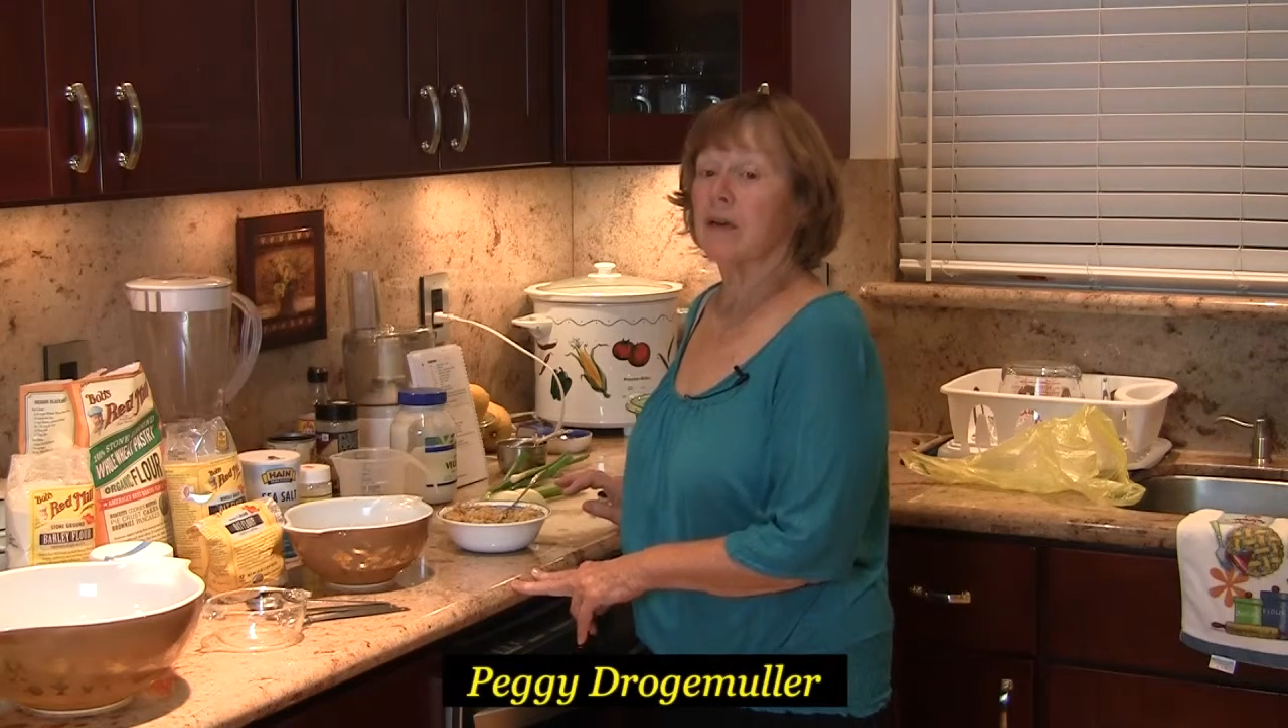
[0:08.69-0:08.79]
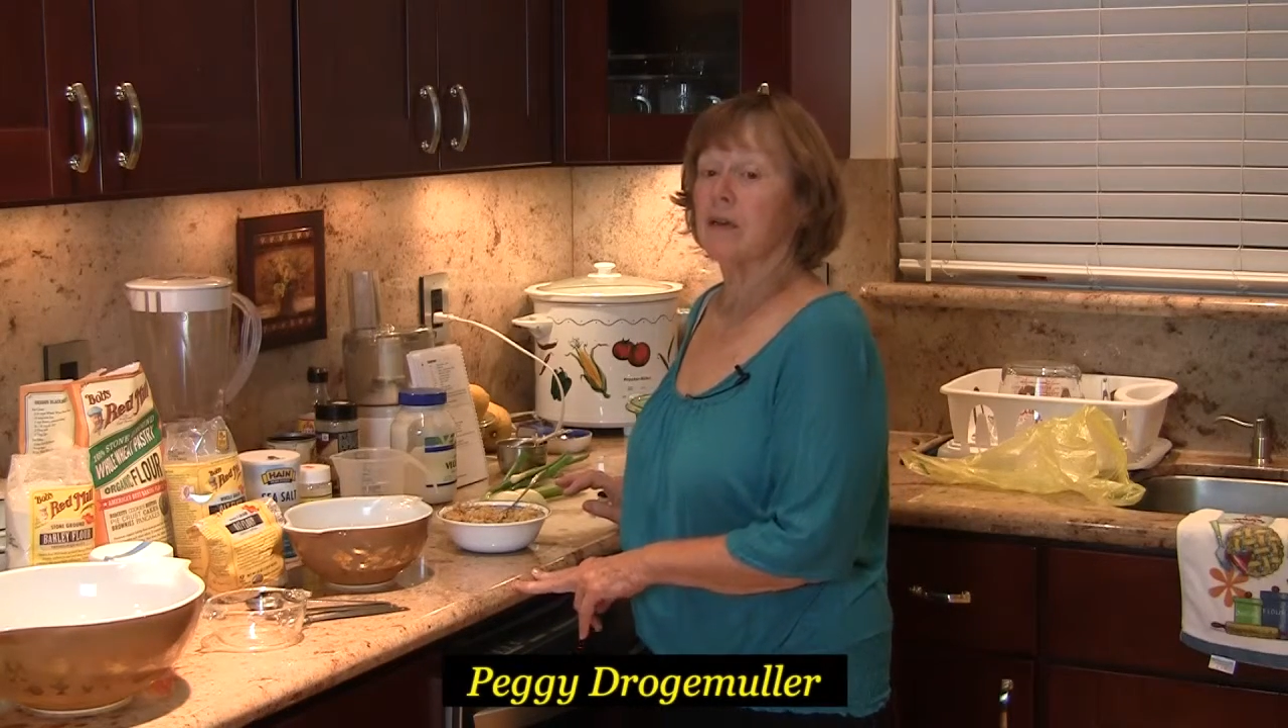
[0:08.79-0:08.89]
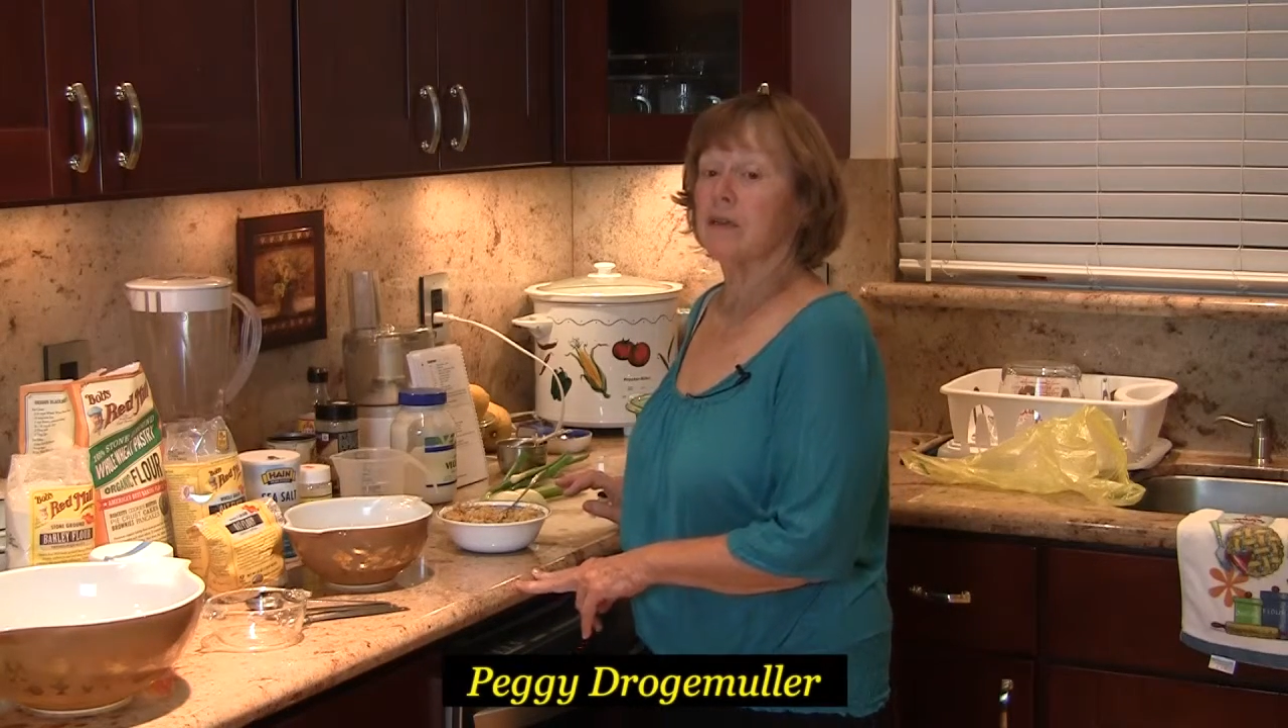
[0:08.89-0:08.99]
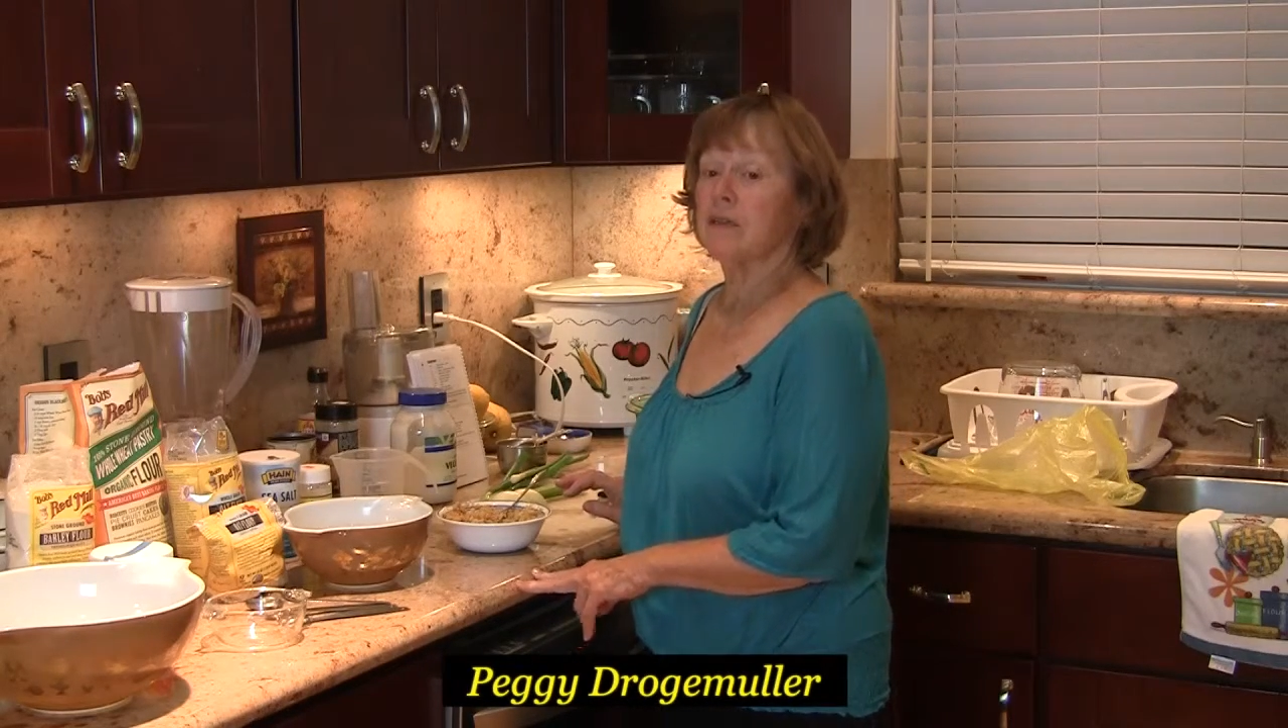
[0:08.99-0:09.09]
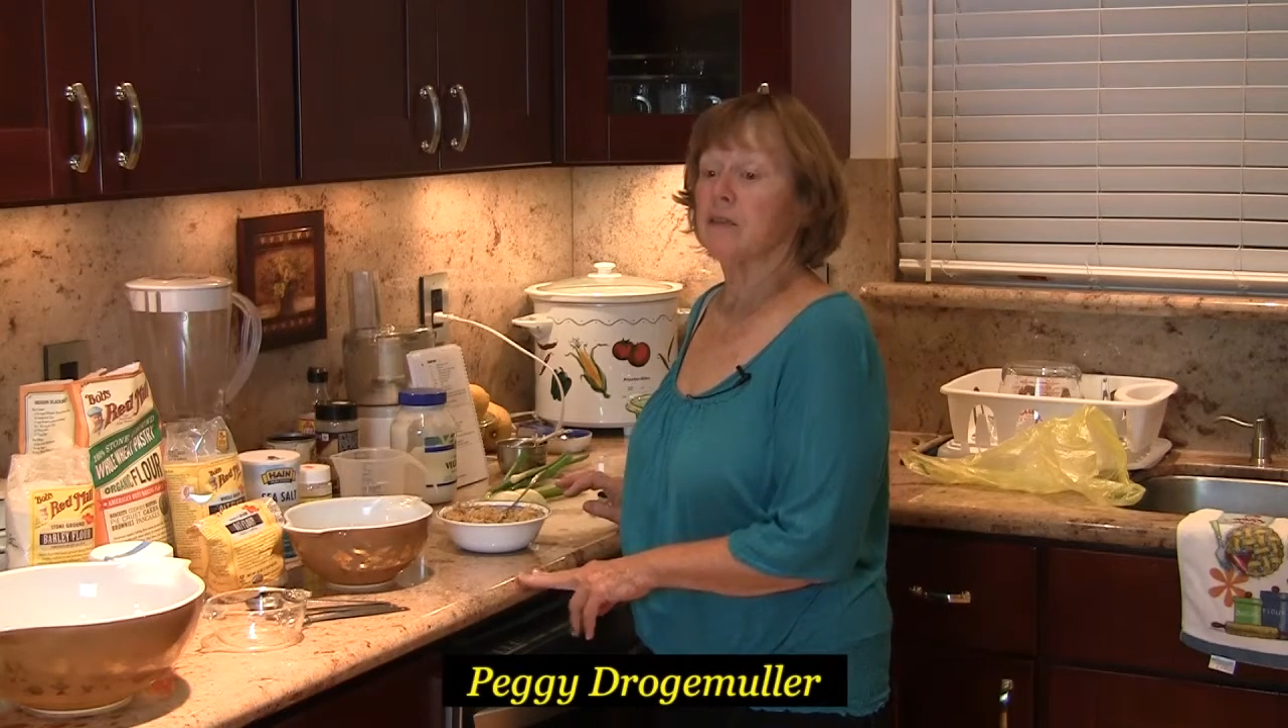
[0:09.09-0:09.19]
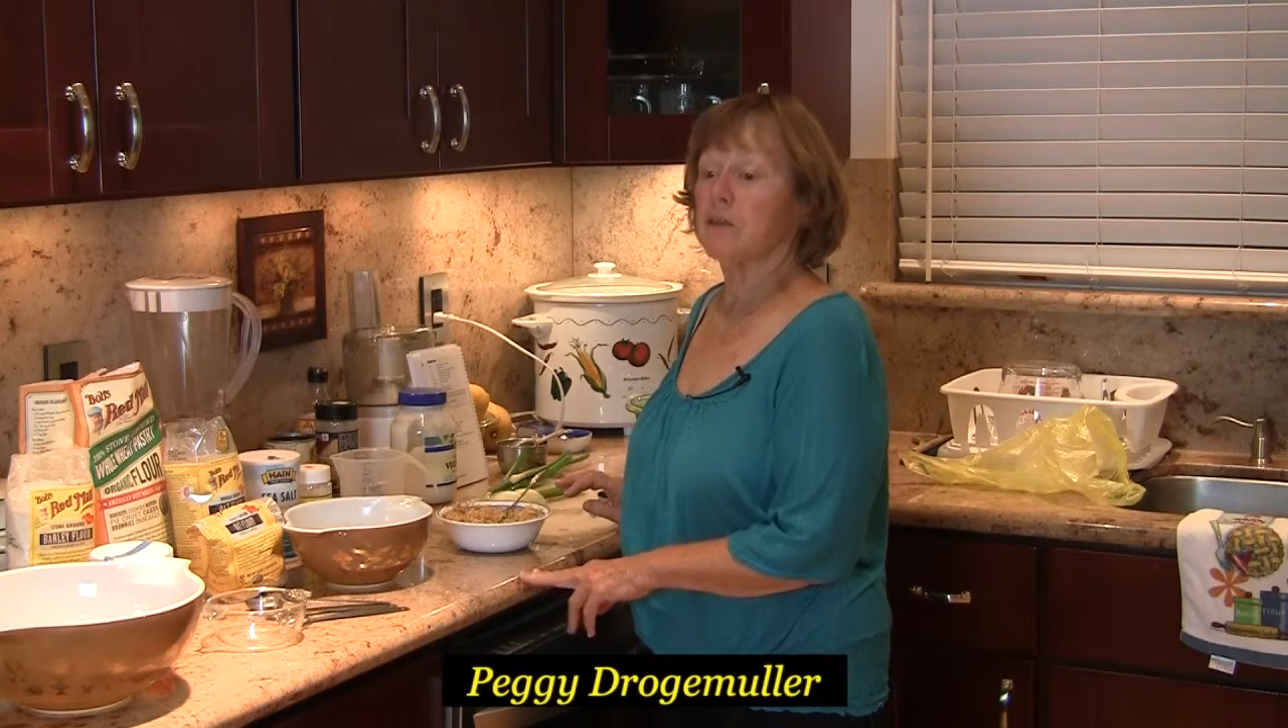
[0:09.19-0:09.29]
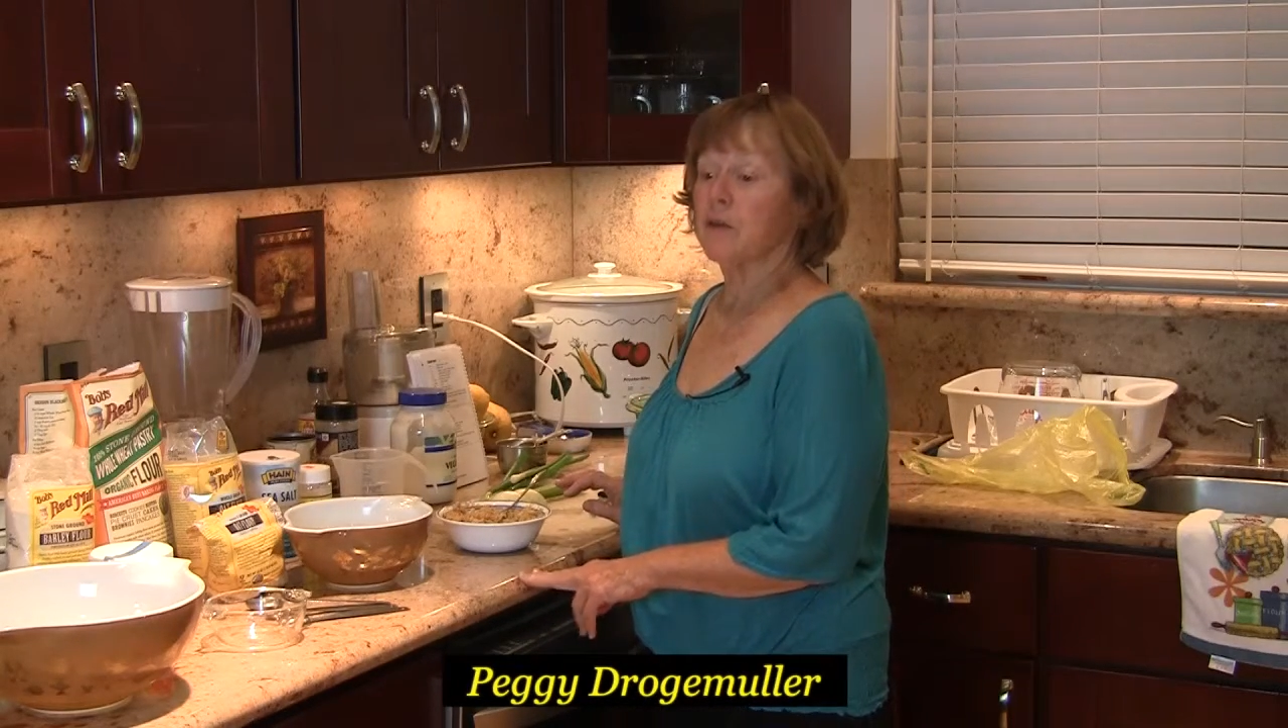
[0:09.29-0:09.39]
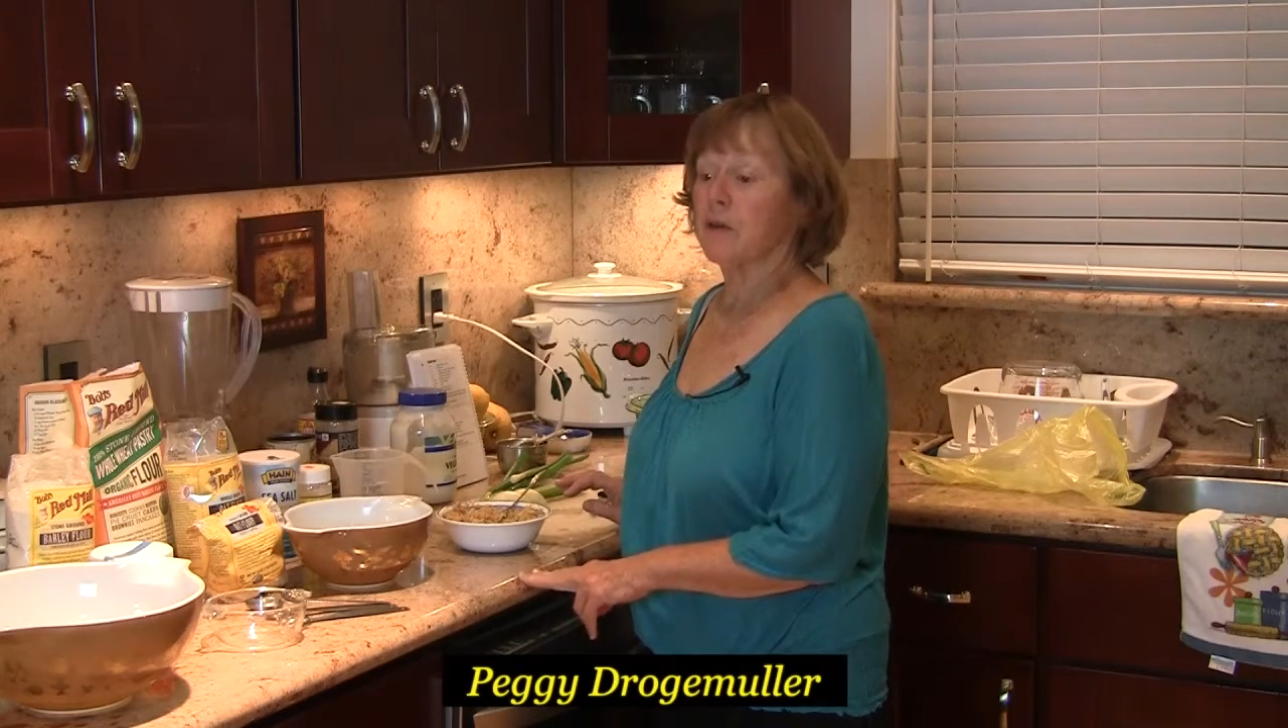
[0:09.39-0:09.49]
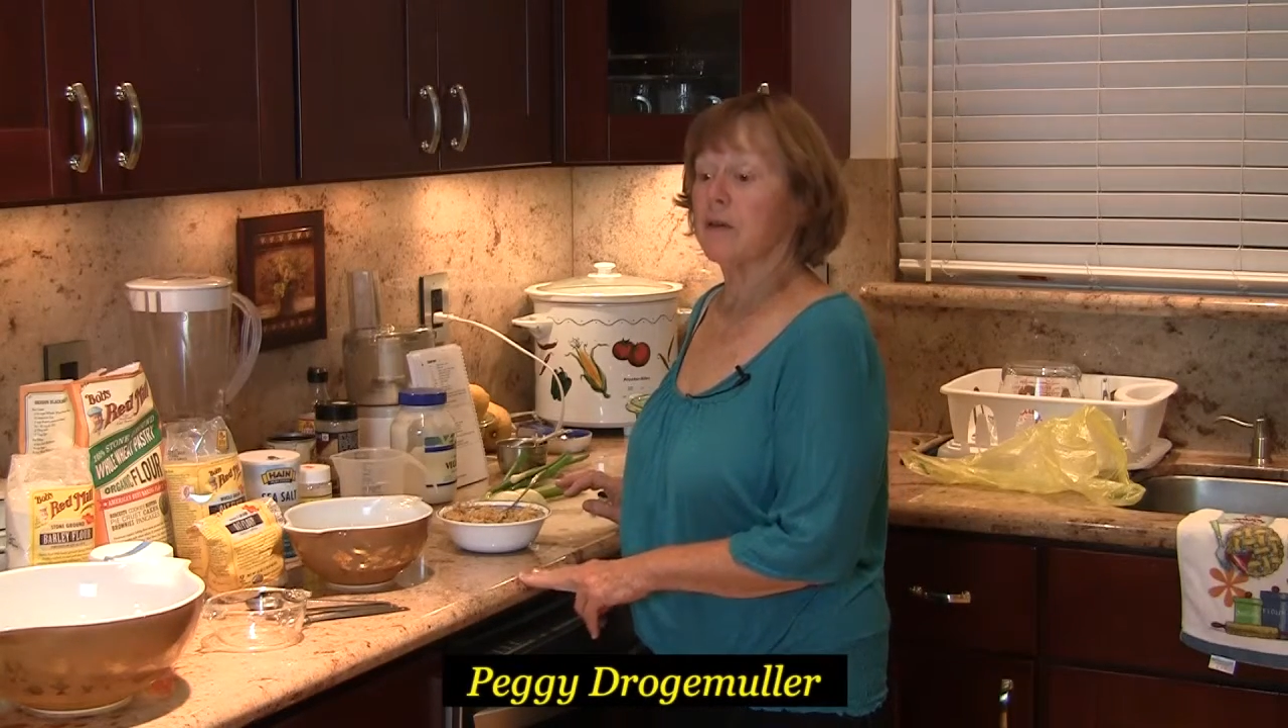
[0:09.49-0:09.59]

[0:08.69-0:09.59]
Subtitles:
Institute